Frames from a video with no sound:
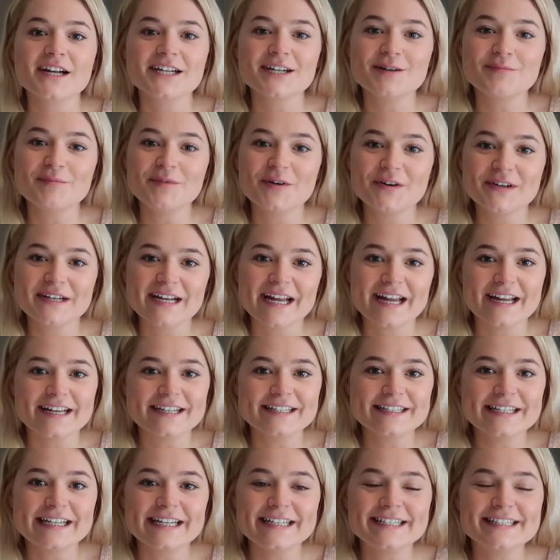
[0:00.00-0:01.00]
Good
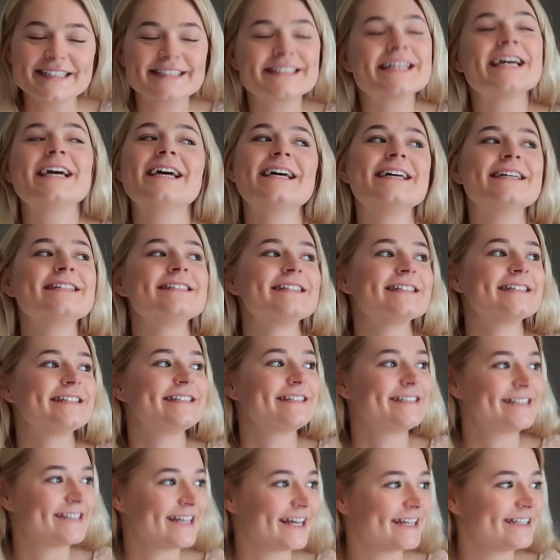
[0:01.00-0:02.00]
morning. It is
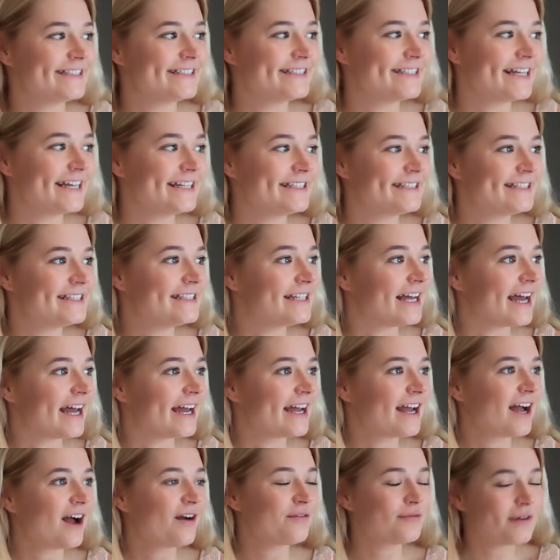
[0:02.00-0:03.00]
Sunday
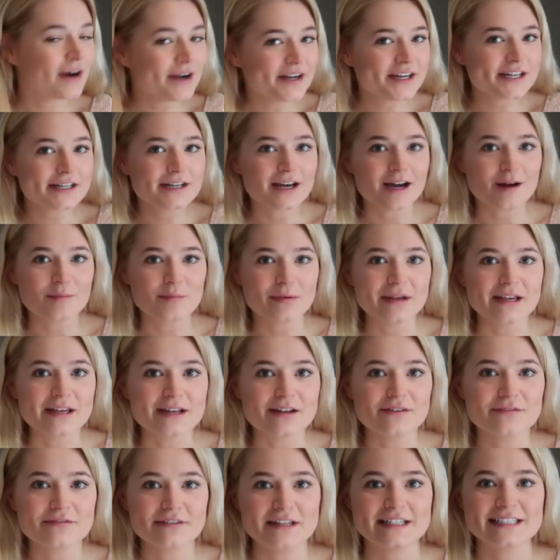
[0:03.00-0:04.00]
today. I've woken up in
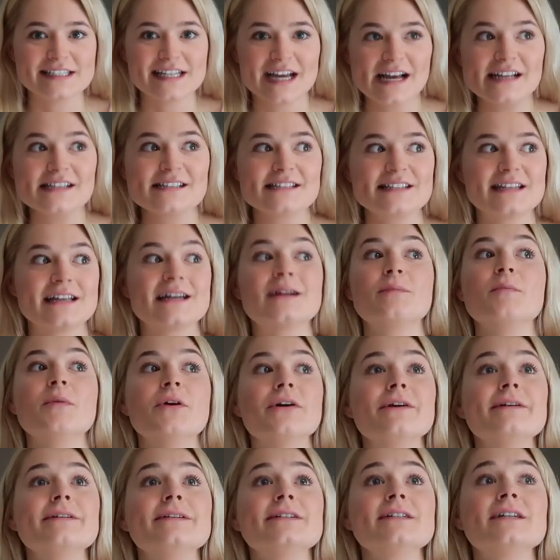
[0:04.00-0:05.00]
a fantastic
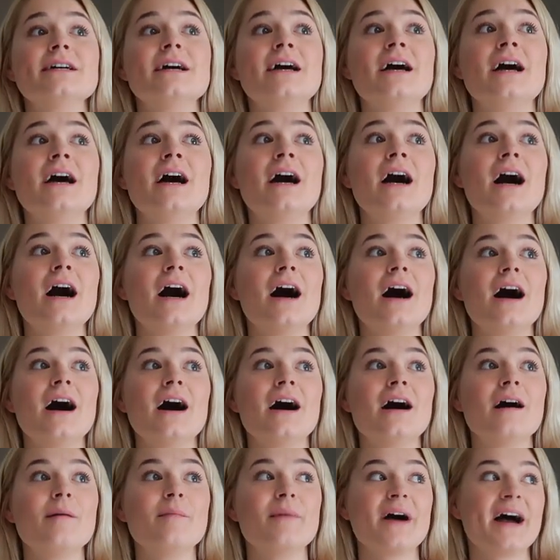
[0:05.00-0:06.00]
mood.
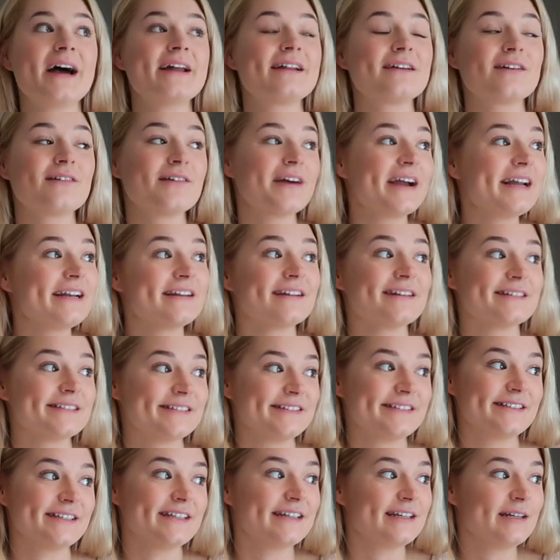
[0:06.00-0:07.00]
Um, I had a great
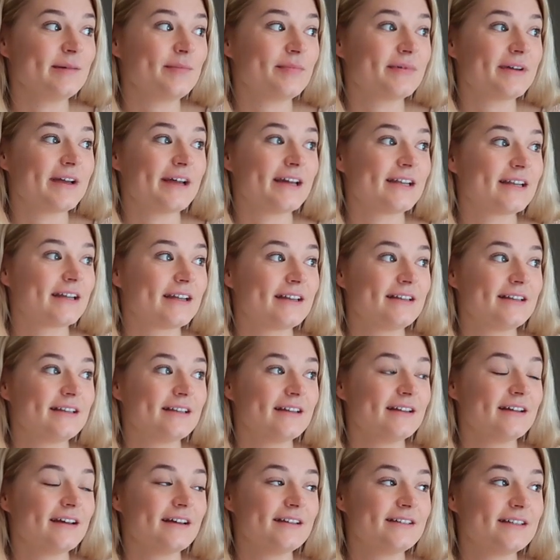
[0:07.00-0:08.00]
night's sleep and I,
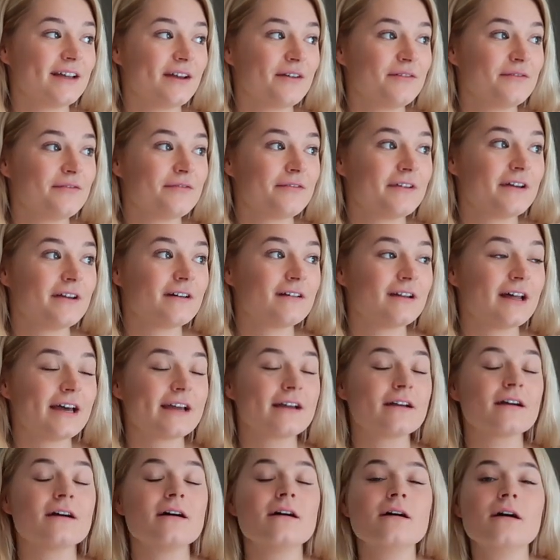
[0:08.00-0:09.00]
I don't feel
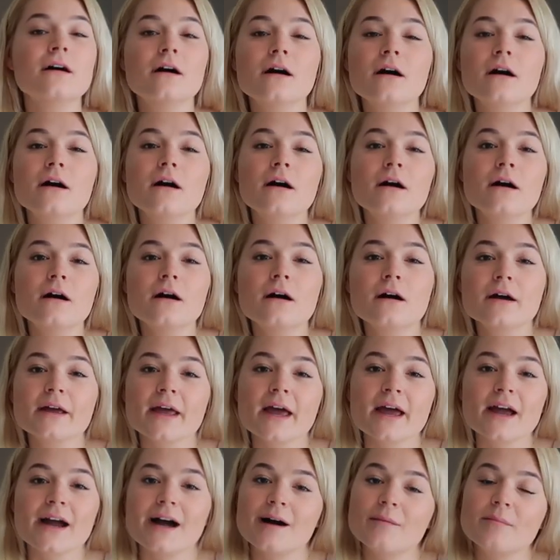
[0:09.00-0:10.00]
like oh,
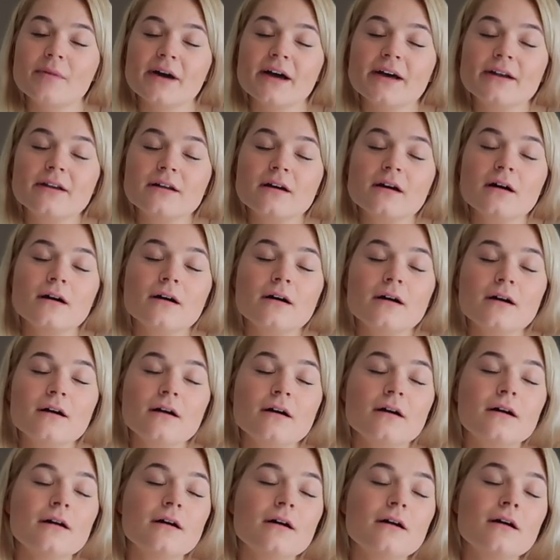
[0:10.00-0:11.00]
getting out of bed
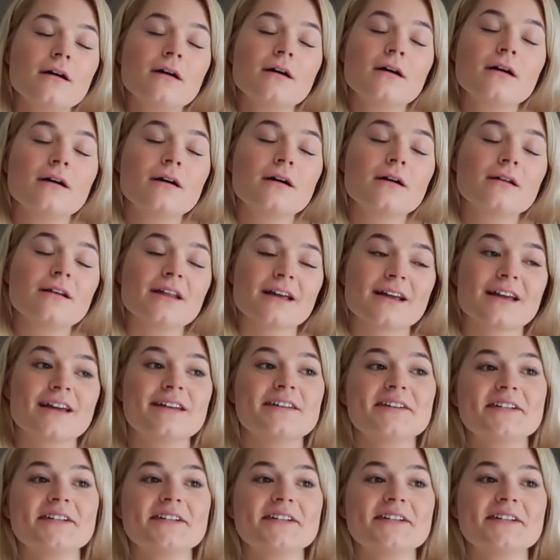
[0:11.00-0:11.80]
like I